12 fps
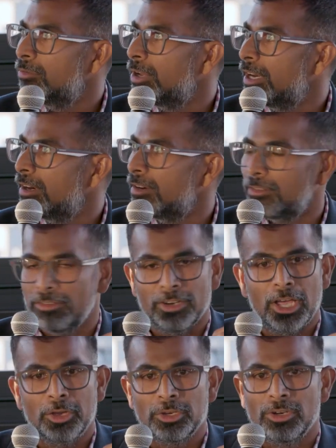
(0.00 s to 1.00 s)
where
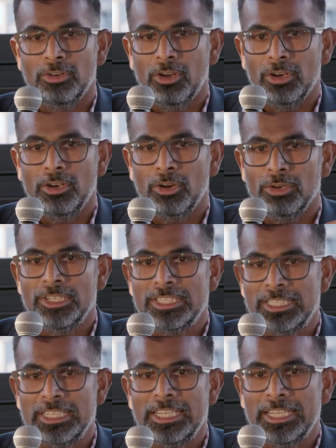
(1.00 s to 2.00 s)
now you're not only
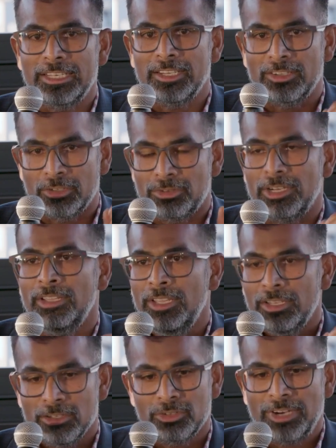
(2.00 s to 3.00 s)
seeing that the